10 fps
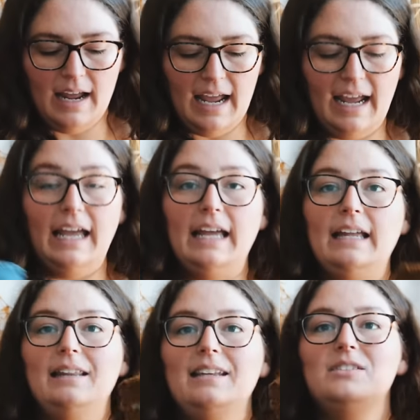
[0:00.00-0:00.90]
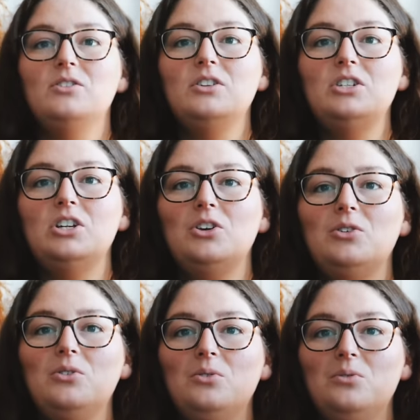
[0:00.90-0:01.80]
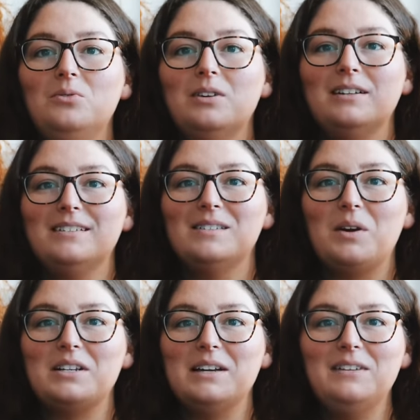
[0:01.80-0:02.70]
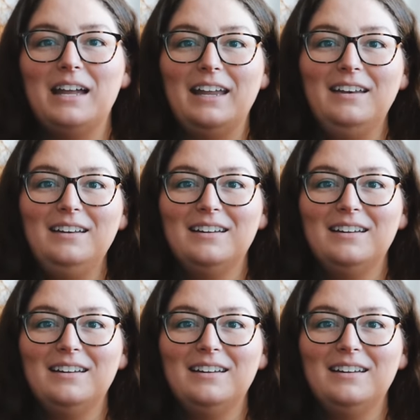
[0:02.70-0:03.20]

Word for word: and these are the 2 squares I've done.